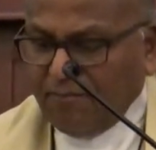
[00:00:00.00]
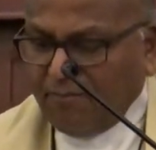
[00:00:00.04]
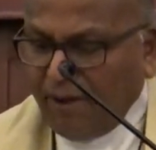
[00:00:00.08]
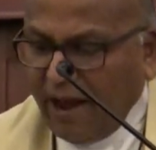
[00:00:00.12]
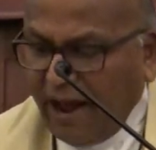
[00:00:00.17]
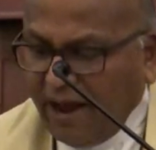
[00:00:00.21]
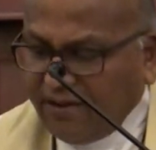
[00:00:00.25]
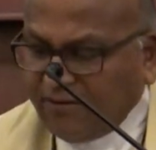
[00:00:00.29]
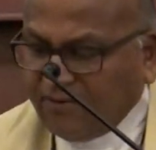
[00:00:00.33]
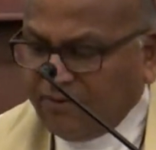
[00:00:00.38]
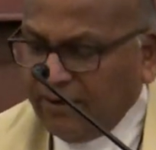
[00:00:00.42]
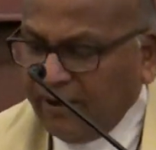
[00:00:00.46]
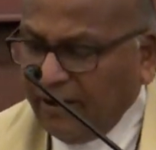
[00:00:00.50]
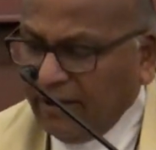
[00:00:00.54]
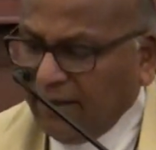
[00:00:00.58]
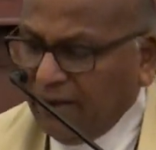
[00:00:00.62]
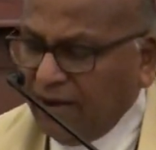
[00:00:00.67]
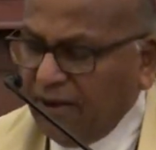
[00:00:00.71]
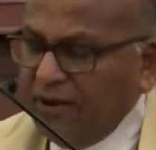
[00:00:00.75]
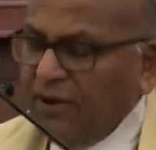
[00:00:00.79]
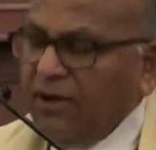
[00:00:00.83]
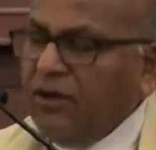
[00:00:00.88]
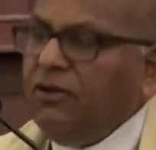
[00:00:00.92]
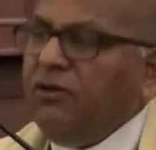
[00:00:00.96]

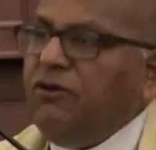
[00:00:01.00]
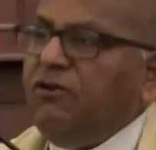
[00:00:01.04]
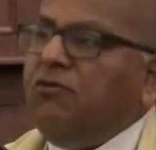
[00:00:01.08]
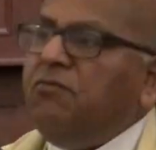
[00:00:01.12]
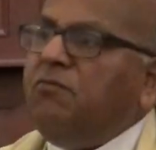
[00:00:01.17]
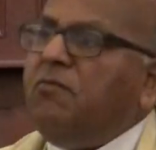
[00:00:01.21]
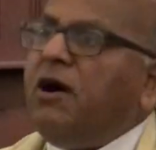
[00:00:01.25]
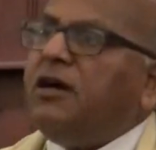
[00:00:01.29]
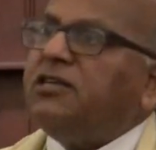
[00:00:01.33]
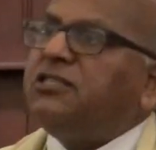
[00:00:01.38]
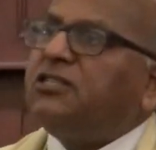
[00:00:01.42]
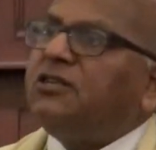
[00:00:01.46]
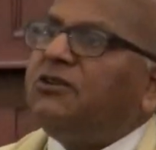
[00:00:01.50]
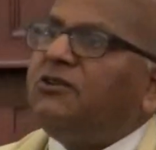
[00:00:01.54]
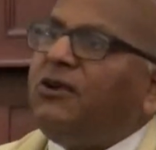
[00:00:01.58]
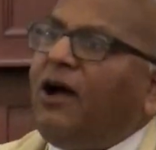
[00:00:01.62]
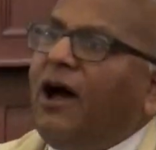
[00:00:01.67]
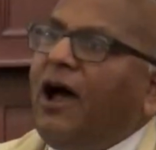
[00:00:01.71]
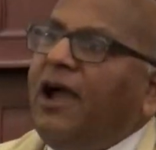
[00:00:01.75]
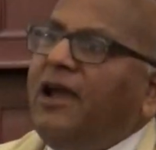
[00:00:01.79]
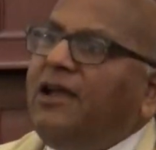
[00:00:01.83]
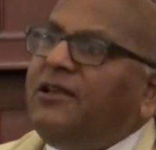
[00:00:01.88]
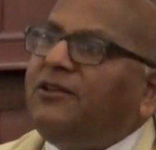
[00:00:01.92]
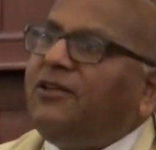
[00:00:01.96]
Patrick, you must
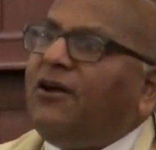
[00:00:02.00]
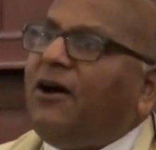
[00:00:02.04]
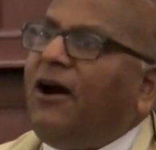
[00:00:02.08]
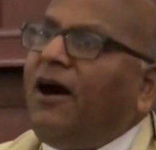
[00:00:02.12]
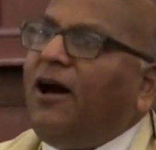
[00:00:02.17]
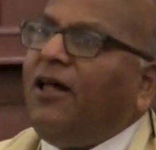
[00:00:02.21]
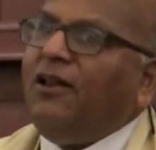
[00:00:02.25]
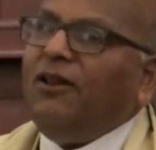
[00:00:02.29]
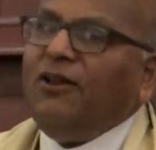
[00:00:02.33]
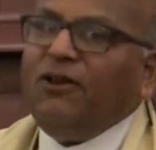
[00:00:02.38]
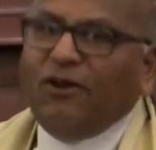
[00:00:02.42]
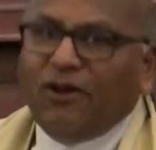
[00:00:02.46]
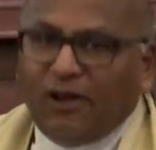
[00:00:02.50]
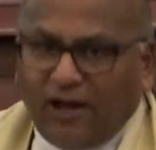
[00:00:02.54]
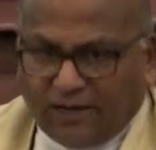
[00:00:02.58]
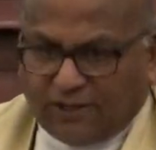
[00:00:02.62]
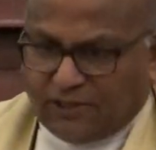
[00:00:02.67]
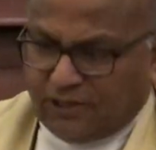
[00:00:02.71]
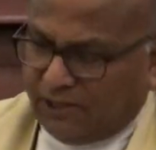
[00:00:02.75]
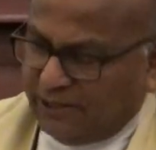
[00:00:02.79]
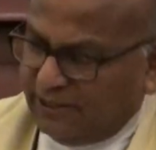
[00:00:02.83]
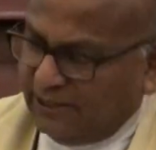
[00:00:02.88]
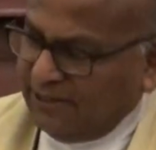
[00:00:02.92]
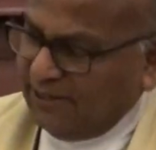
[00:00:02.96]
write a
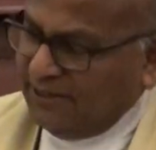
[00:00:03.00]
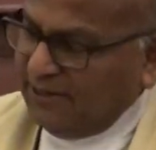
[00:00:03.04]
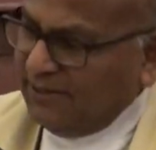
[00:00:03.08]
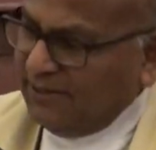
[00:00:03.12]
letter